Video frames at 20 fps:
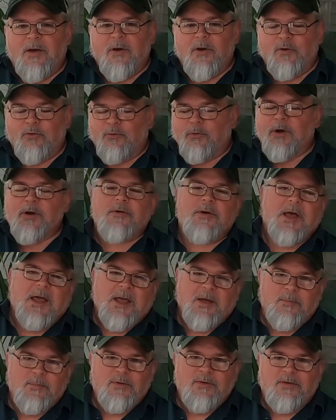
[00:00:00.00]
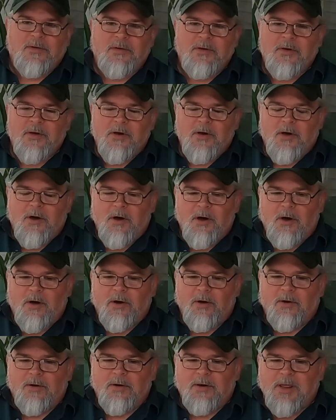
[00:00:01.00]
whose real names
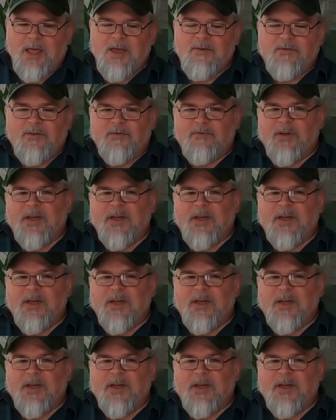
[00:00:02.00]
are David